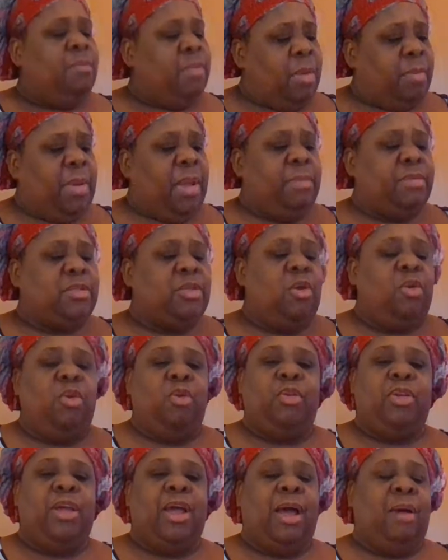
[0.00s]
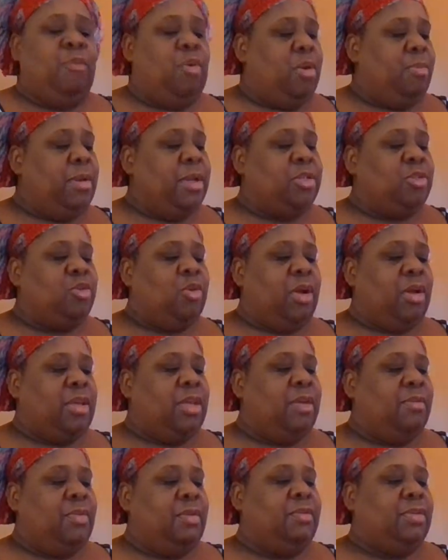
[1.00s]
But babies, hold on to God. I want to make sure I
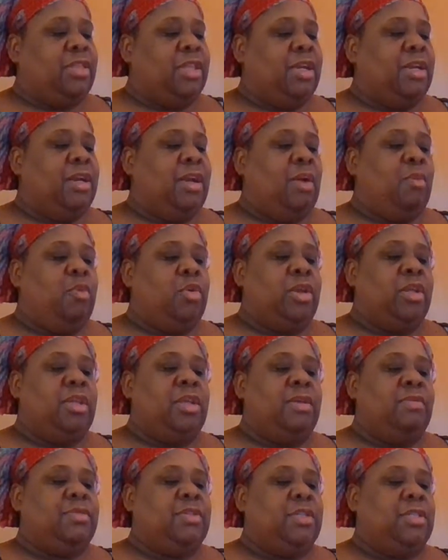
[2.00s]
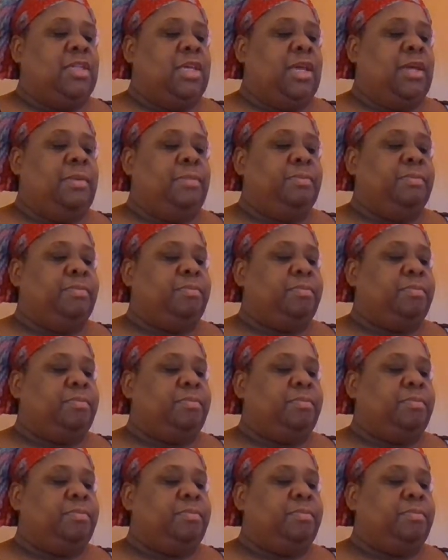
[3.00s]
give everything that I want to give today.